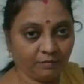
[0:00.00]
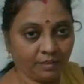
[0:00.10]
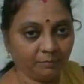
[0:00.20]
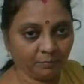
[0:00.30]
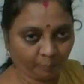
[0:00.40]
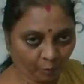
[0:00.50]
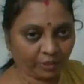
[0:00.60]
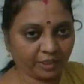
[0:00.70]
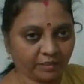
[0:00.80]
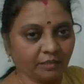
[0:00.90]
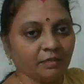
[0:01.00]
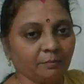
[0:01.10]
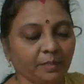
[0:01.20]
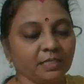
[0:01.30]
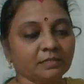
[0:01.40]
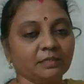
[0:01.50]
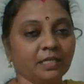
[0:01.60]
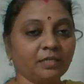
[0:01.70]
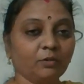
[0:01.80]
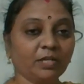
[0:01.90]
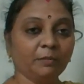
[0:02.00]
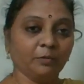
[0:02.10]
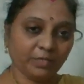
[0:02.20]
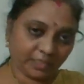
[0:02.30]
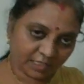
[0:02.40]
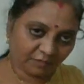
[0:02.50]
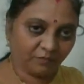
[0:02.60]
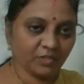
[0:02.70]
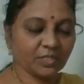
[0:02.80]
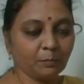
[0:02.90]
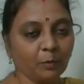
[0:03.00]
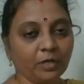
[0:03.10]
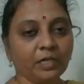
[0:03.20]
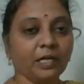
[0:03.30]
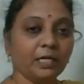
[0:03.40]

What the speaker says: The point means they talk about it is the first point,